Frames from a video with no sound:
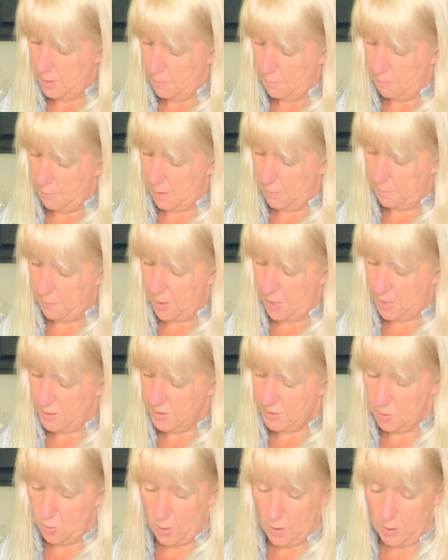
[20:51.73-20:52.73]
My
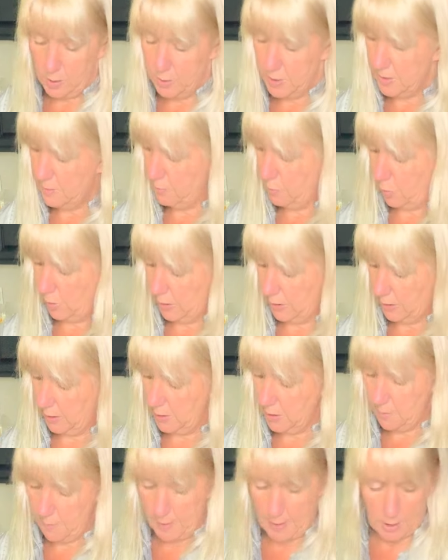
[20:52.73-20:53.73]
pasta water is boiling in
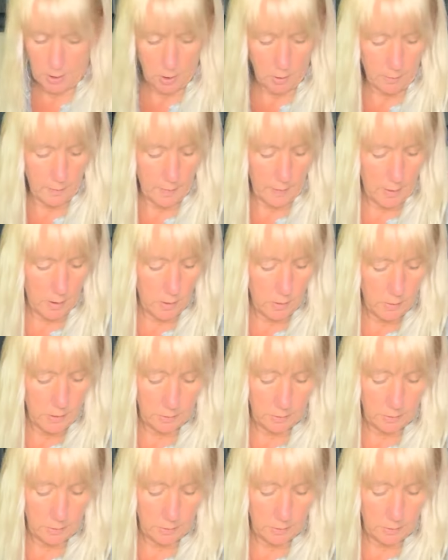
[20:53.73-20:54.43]
the back over there.